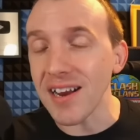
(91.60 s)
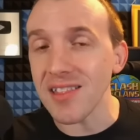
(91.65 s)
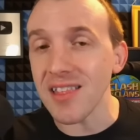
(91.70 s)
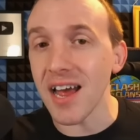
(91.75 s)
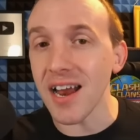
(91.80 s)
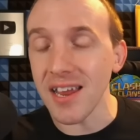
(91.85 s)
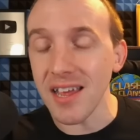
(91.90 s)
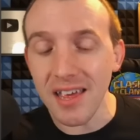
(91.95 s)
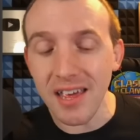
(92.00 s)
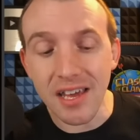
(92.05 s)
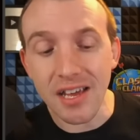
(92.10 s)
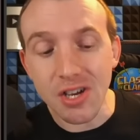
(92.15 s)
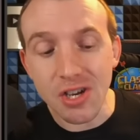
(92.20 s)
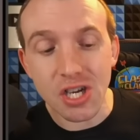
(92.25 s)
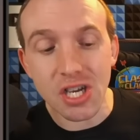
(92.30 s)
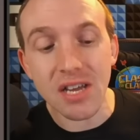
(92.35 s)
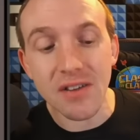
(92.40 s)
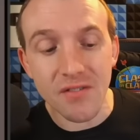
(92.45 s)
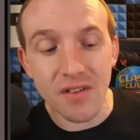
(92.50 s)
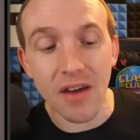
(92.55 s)
that he
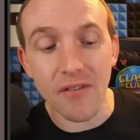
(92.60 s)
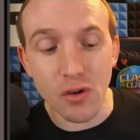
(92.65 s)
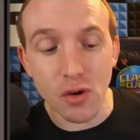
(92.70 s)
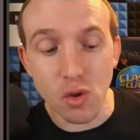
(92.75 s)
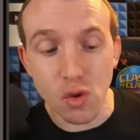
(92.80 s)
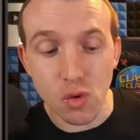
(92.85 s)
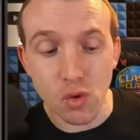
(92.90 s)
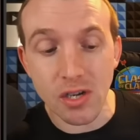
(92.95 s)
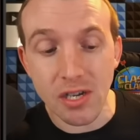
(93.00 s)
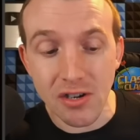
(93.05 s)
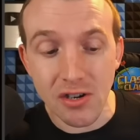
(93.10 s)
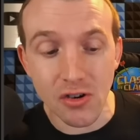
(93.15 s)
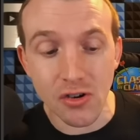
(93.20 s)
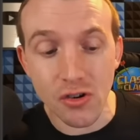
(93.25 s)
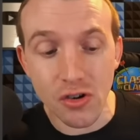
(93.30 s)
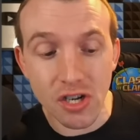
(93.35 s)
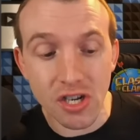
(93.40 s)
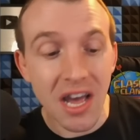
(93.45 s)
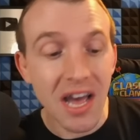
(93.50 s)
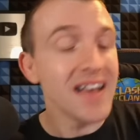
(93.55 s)
achieved level
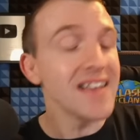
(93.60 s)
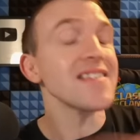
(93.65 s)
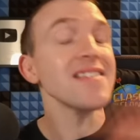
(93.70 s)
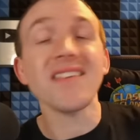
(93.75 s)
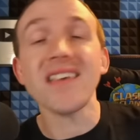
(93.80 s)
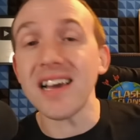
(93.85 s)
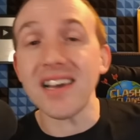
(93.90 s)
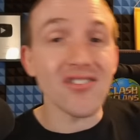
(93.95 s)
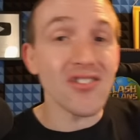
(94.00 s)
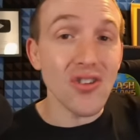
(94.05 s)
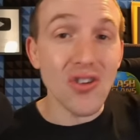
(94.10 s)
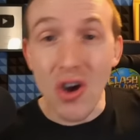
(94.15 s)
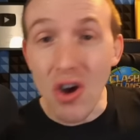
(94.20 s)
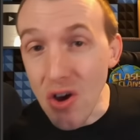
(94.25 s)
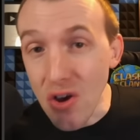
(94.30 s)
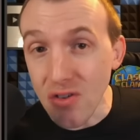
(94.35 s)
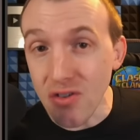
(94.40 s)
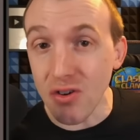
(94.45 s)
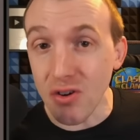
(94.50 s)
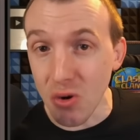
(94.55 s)
300 6
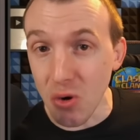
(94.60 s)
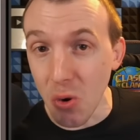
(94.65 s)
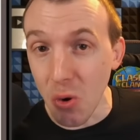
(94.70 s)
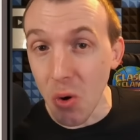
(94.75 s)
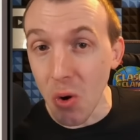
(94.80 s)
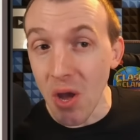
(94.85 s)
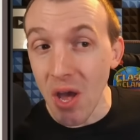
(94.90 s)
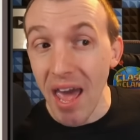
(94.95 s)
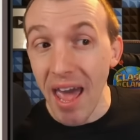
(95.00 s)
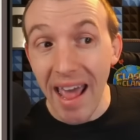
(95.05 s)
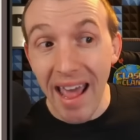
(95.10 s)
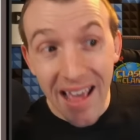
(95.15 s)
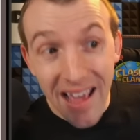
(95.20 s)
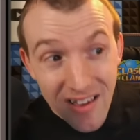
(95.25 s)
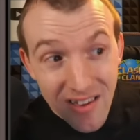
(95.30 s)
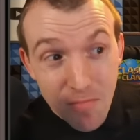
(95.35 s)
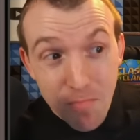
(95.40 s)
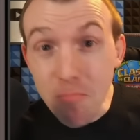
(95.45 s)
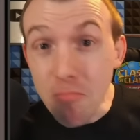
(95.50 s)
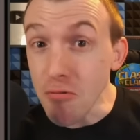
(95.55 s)
years ago
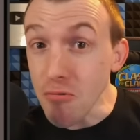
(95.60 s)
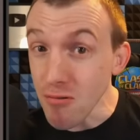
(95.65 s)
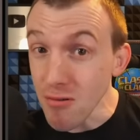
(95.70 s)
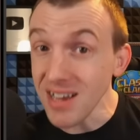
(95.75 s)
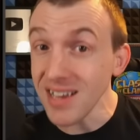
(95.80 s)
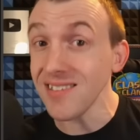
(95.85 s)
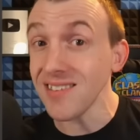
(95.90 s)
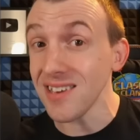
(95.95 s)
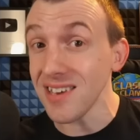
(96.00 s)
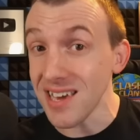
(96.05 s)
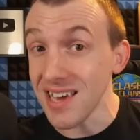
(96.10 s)
is pretty